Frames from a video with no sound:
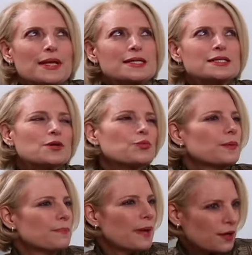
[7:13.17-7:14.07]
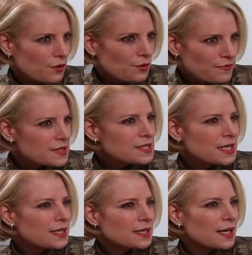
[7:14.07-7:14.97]
Is it a repair of the
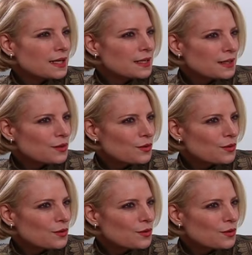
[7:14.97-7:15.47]
DNA?